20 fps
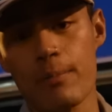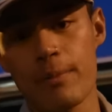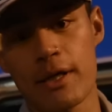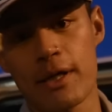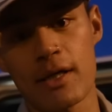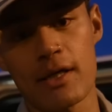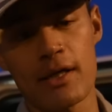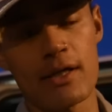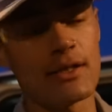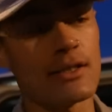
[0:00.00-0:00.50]

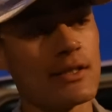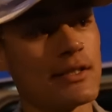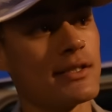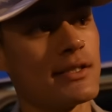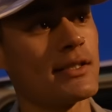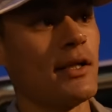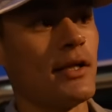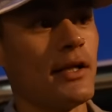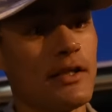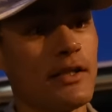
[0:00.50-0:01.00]

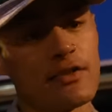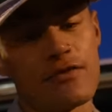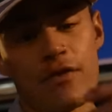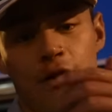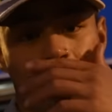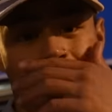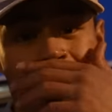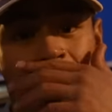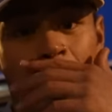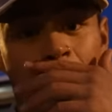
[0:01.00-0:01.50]
because it's
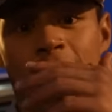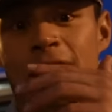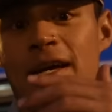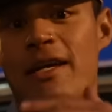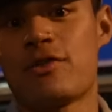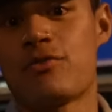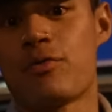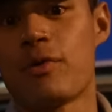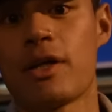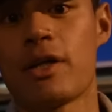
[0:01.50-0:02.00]
fucking great.
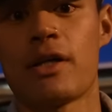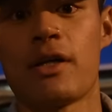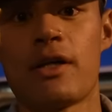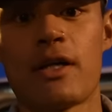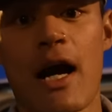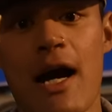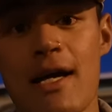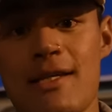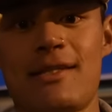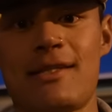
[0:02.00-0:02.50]
It's really good,
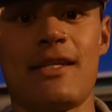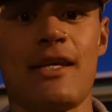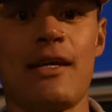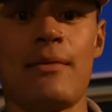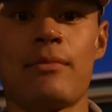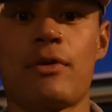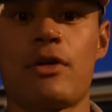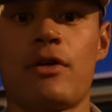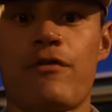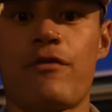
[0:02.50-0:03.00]
high
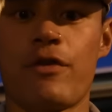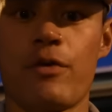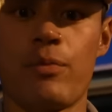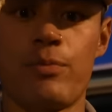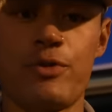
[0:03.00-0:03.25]
stim, good for the